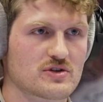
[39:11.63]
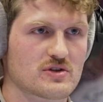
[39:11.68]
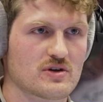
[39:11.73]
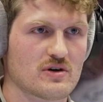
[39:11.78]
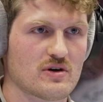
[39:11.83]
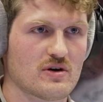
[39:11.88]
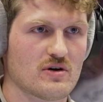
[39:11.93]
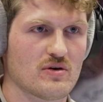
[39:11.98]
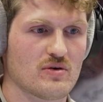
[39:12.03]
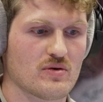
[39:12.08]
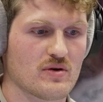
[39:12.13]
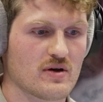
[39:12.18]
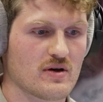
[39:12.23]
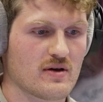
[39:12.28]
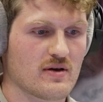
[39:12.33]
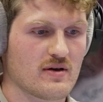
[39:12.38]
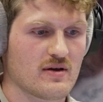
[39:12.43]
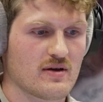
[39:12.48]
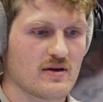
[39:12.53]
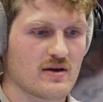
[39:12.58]
So
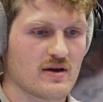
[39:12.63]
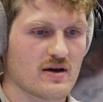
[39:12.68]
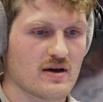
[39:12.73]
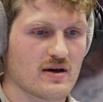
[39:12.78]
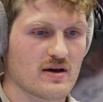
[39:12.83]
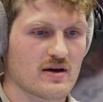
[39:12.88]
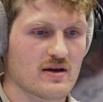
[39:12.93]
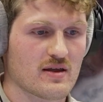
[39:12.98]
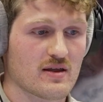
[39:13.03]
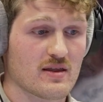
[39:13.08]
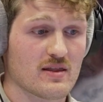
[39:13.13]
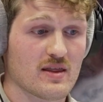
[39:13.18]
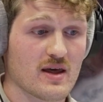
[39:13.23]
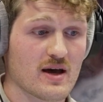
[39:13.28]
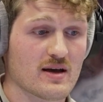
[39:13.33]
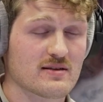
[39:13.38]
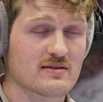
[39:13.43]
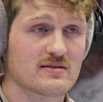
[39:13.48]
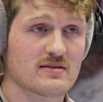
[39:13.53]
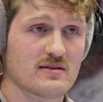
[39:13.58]

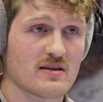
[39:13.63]
that